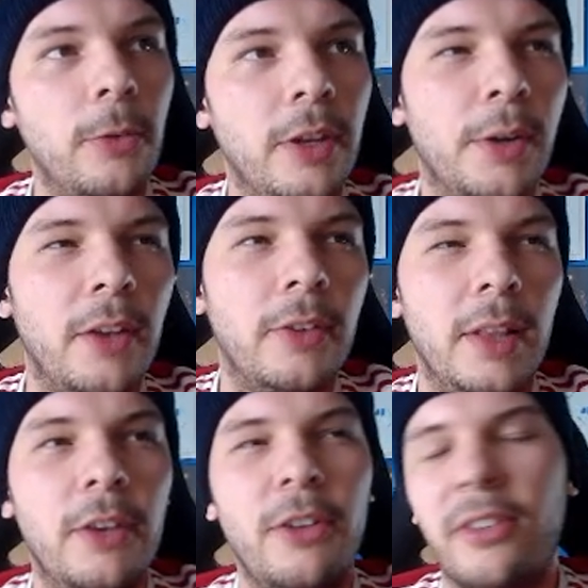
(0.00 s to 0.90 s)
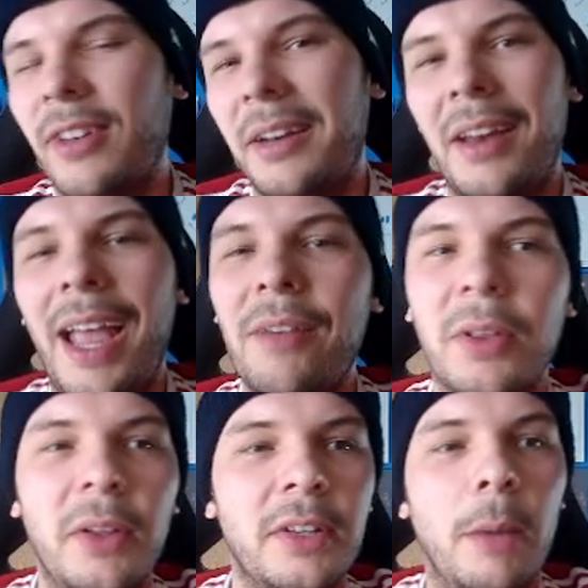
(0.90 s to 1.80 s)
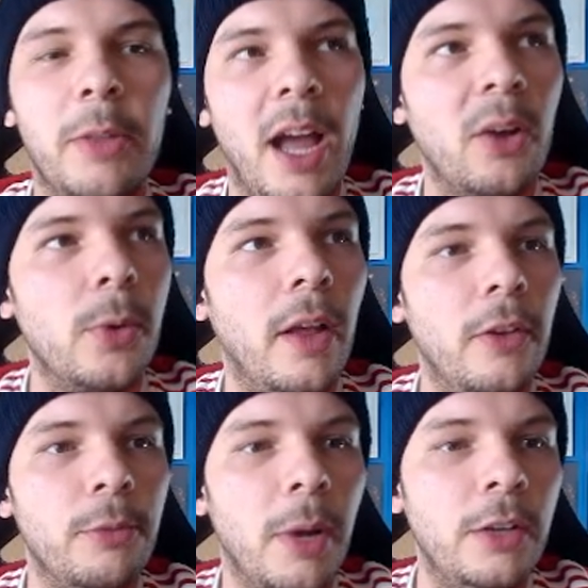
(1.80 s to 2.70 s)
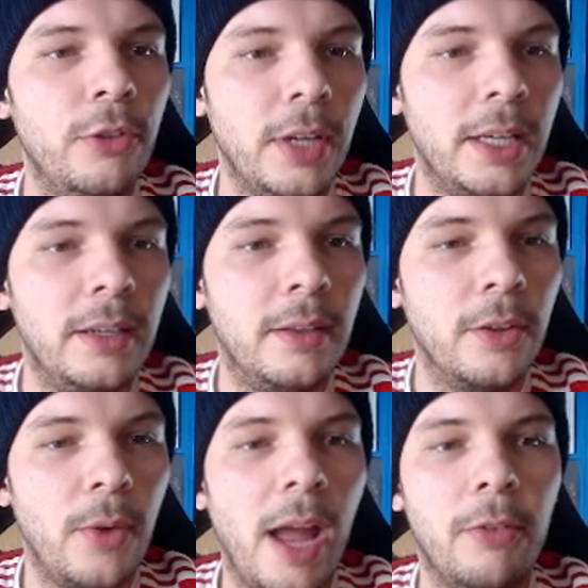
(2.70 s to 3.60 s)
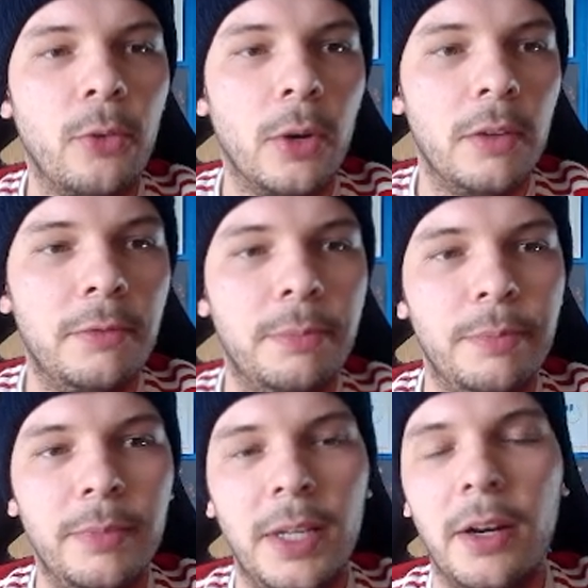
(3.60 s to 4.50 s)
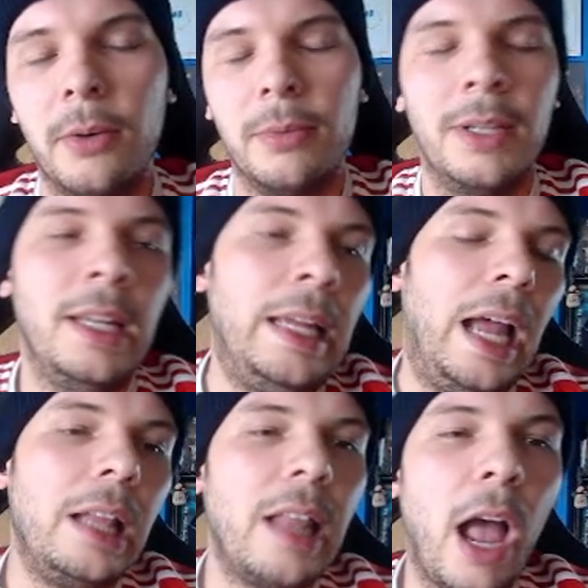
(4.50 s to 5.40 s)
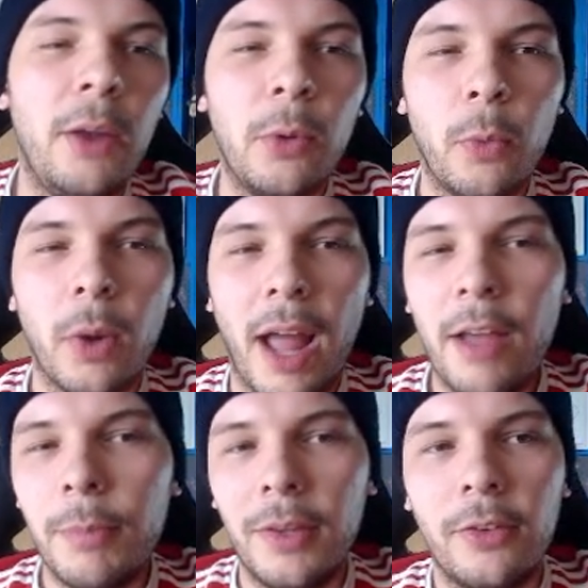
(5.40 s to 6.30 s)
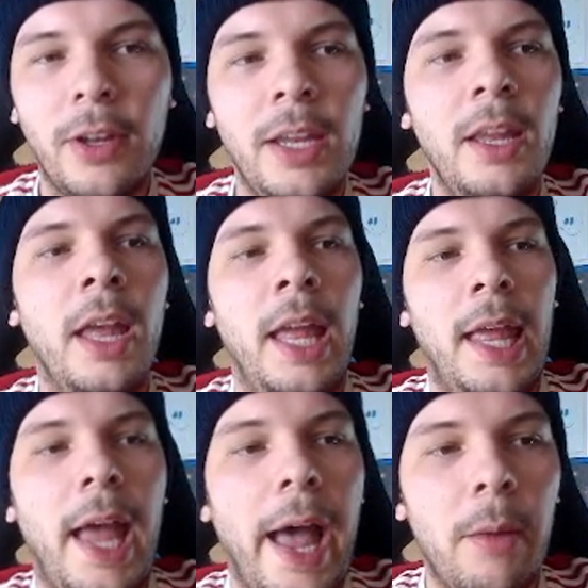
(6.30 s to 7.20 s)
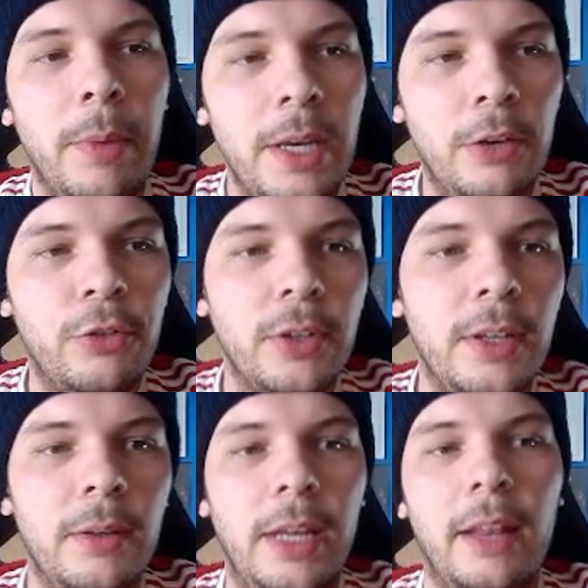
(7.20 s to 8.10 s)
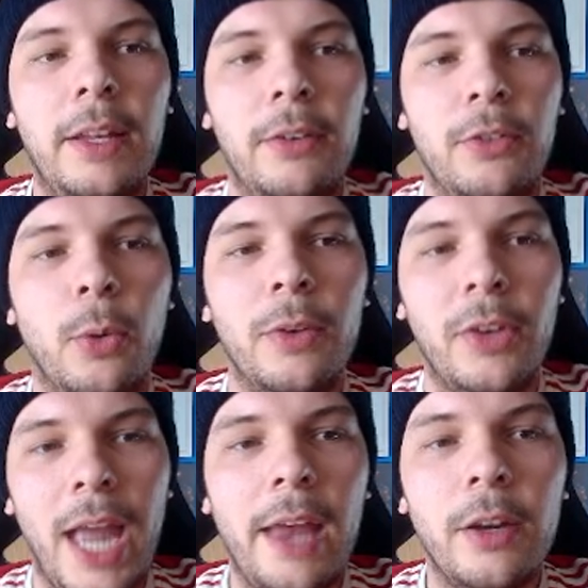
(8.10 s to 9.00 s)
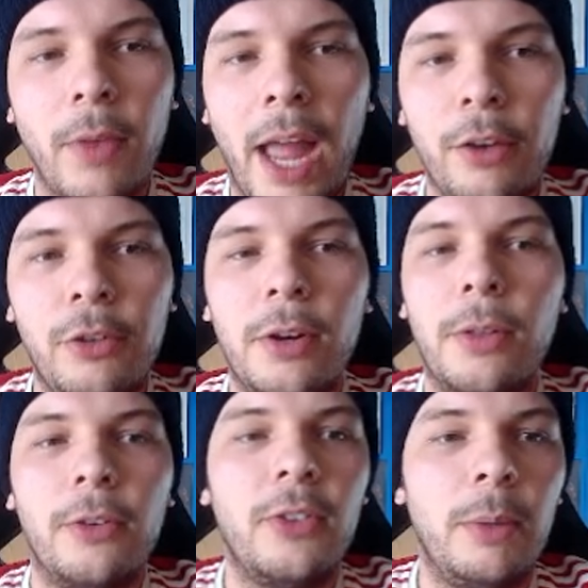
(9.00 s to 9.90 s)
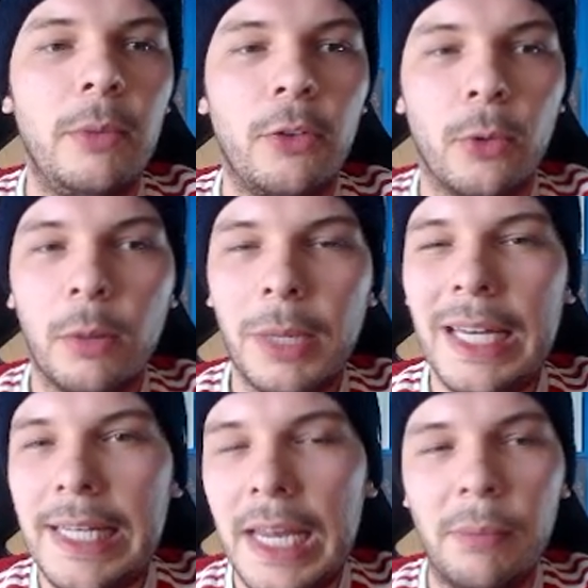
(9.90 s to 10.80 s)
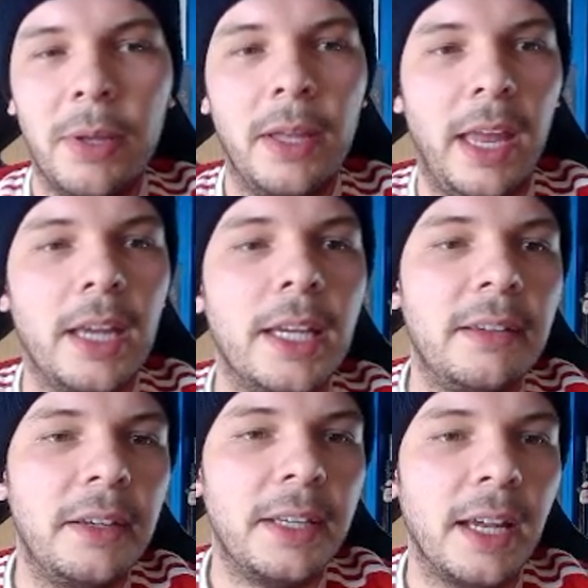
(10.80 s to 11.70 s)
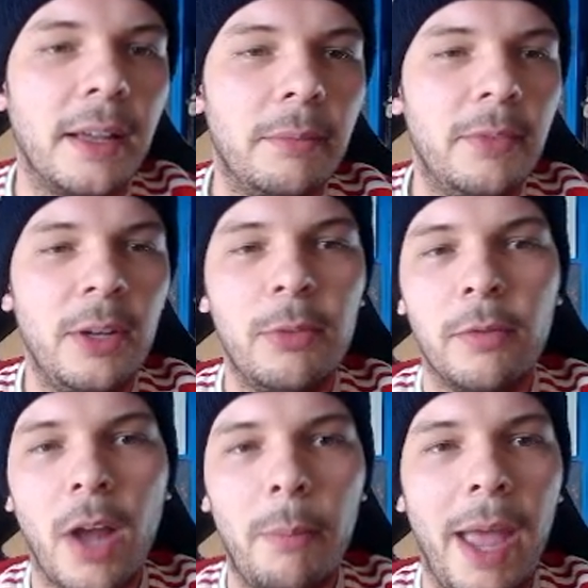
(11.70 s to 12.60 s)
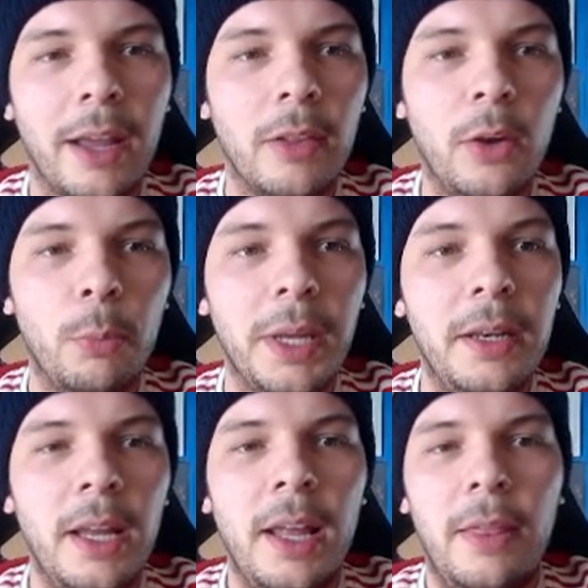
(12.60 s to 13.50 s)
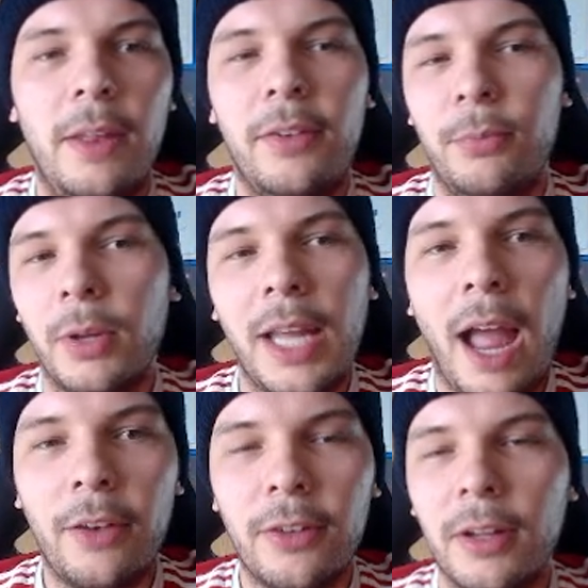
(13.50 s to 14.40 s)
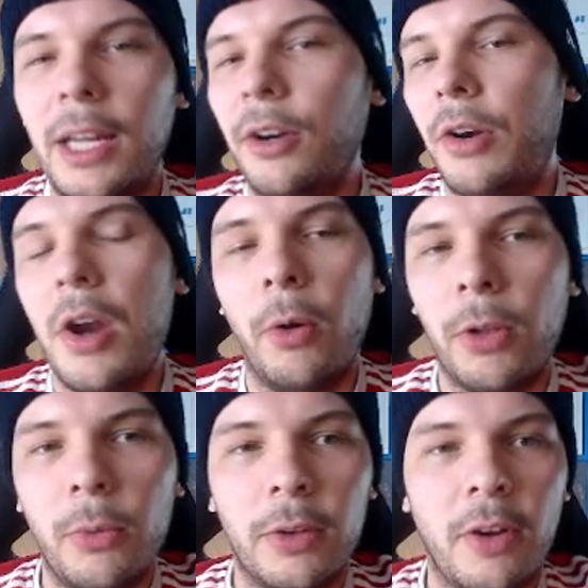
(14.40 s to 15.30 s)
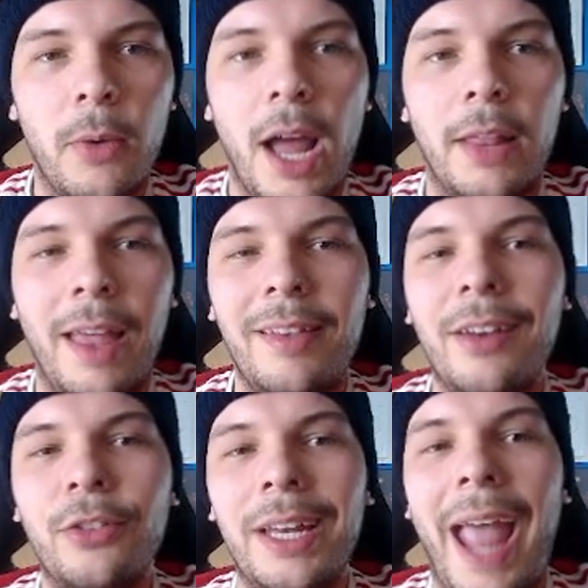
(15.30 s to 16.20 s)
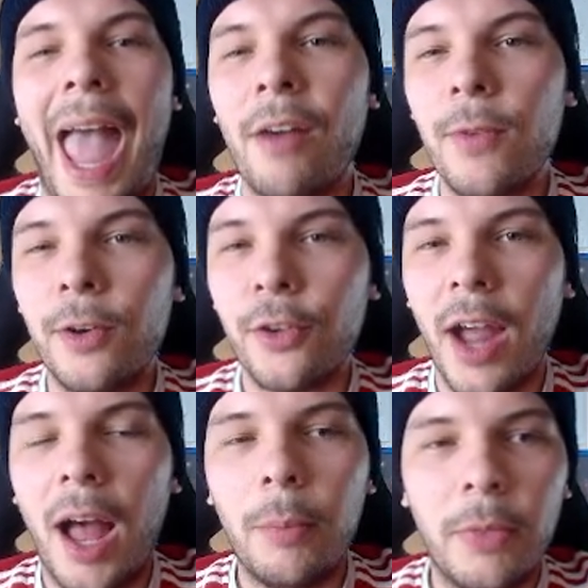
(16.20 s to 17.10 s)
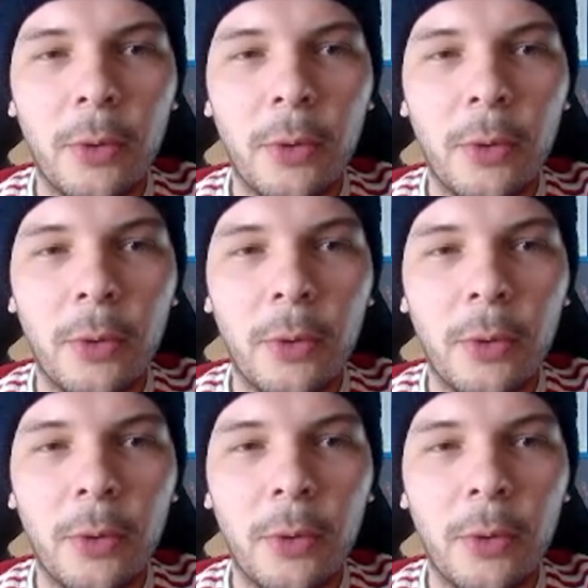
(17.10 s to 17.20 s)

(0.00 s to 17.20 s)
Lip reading: I was interested in this just because I haven't looked up the Aquarellas much, and the graph sort of, you know, aligned with what I've been seeing. Initially, at least towards the end of last year, there seemed to sort of be a dip, and seems to have come back a little bit. This really high sale here, no clue what's going on. That's actually an average comp.